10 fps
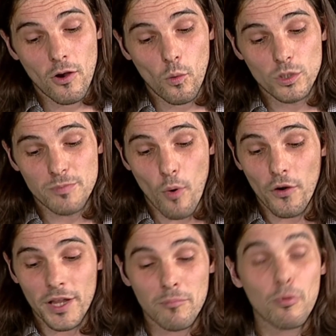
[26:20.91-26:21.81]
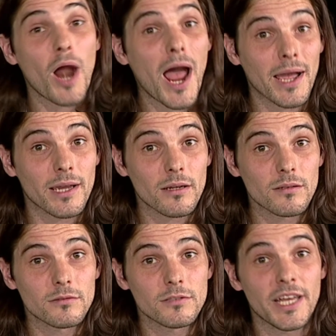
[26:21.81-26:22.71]
was born in Prague
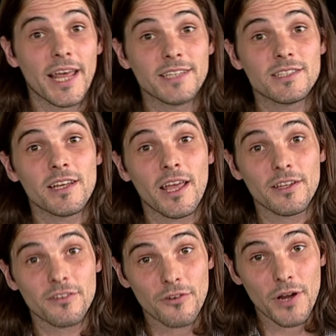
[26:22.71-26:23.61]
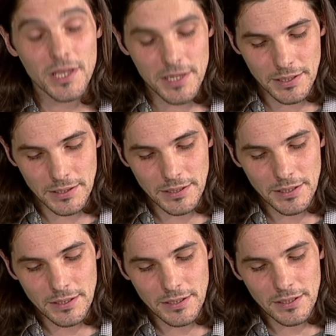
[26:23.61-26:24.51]
in 1883
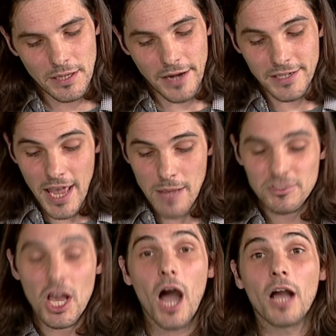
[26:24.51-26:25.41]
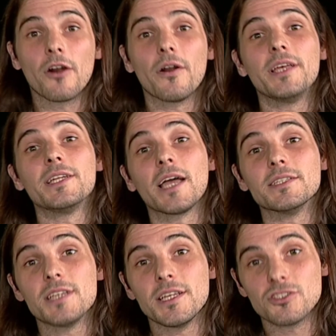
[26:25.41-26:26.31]
and came to Hungary in
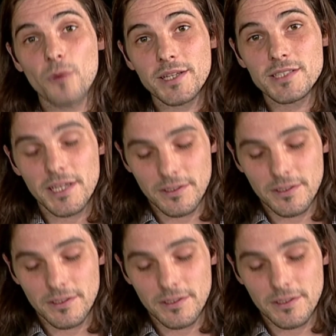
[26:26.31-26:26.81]
1920,